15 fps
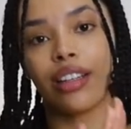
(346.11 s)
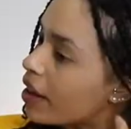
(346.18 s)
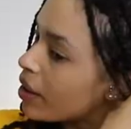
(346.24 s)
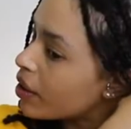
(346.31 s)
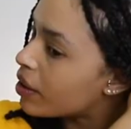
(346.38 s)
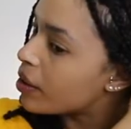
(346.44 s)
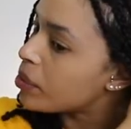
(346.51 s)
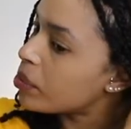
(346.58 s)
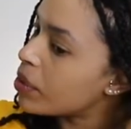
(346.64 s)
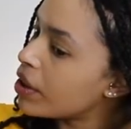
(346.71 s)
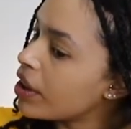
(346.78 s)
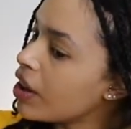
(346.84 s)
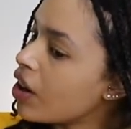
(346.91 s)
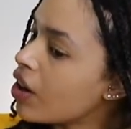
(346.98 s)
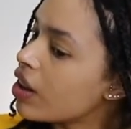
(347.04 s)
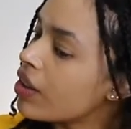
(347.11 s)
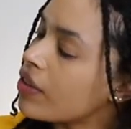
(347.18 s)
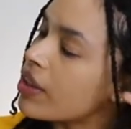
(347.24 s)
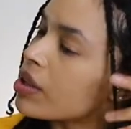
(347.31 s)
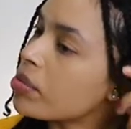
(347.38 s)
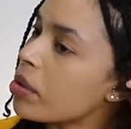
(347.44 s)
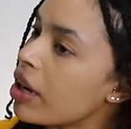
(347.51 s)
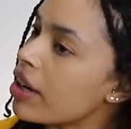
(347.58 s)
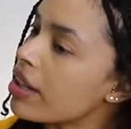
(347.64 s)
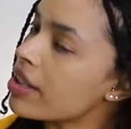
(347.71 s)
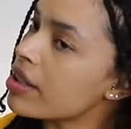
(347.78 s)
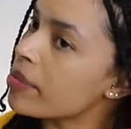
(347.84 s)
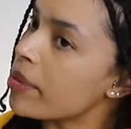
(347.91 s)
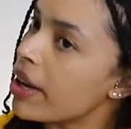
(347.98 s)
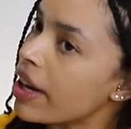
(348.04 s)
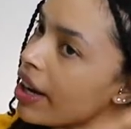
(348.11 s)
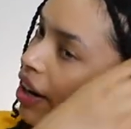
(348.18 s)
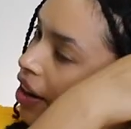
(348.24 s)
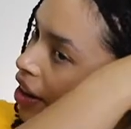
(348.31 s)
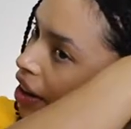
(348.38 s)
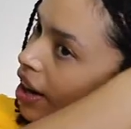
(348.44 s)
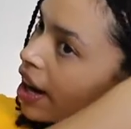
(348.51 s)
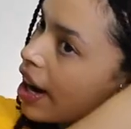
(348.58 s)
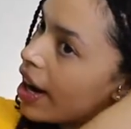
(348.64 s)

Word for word: And putting all of these products in my hair,